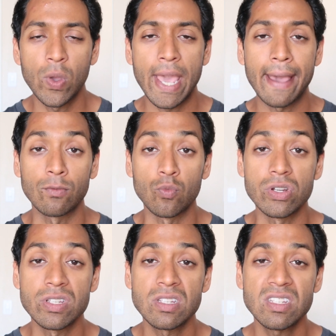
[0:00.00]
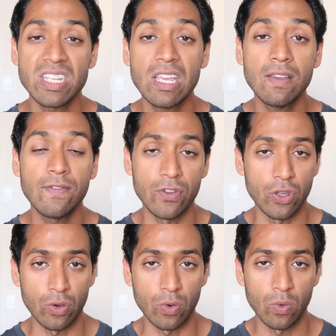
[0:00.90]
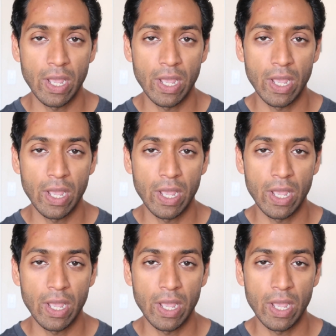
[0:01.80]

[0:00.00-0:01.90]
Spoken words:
can receive you